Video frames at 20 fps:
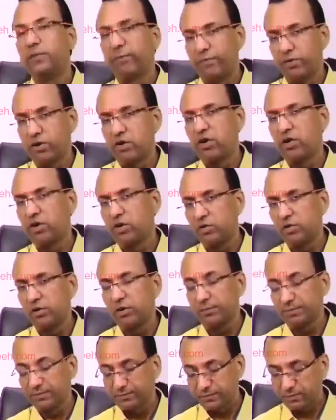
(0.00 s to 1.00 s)
bronchiole.
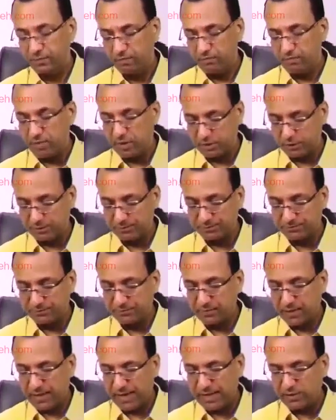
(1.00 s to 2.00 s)
But
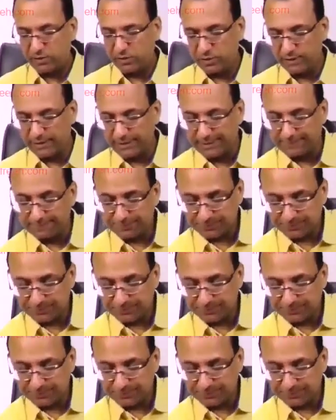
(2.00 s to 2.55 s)
as you see,